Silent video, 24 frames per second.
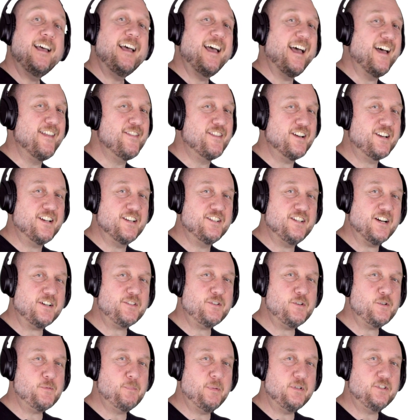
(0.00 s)
and the
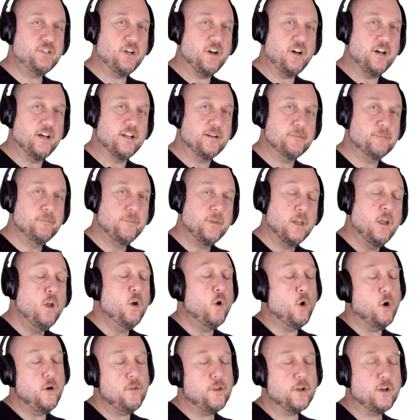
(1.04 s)
conductor's baton,
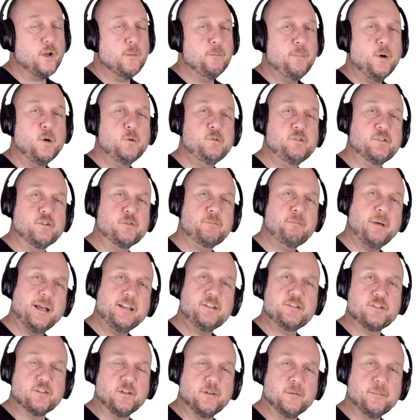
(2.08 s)
or the composer's
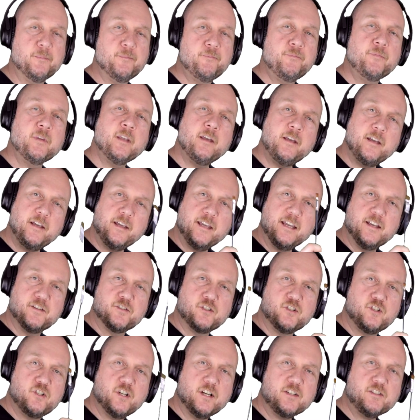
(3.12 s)
pencil, is
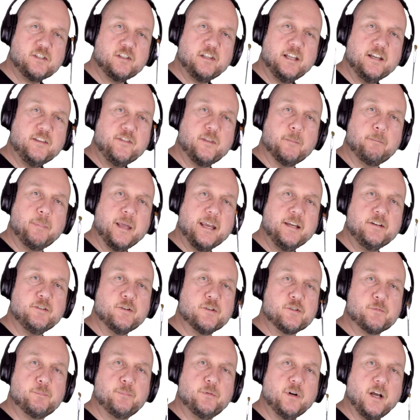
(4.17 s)
just like the
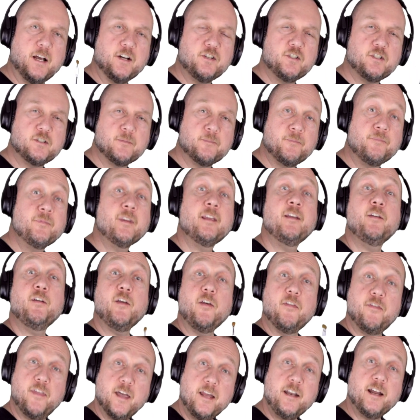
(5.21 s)
painter's brush,
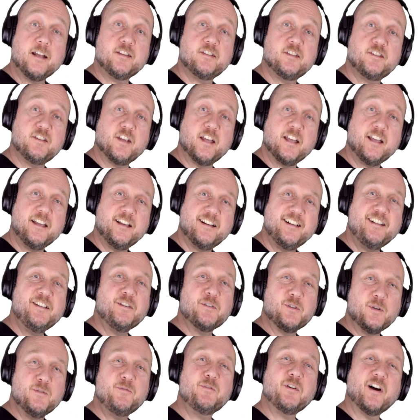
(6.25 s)
then I'd say
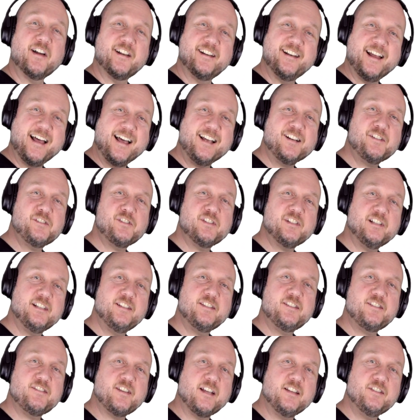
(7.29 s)
you've got an excellent
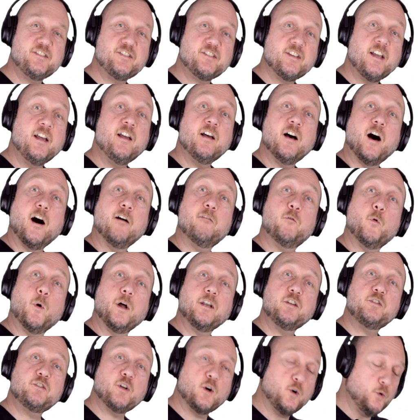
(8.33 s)
sense of what
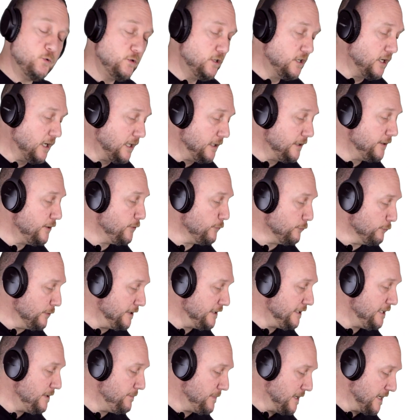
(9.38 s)
tone color
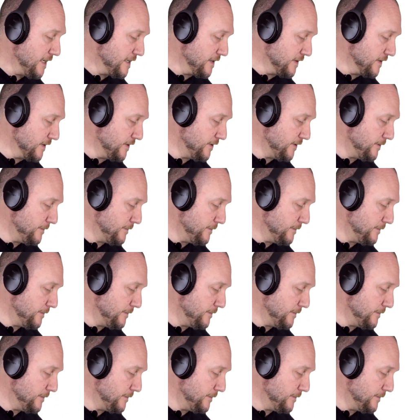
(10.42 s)
really means.